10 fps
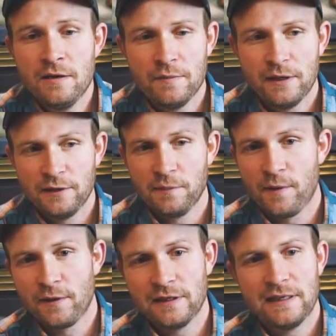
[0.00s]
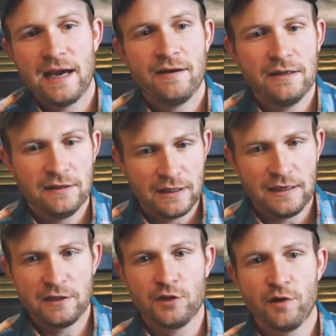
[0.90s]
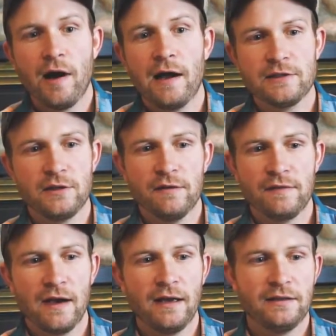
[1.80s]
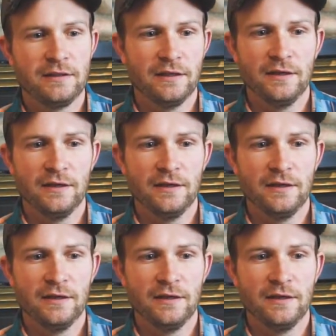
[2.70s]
but they're broken down into each draw. So you've got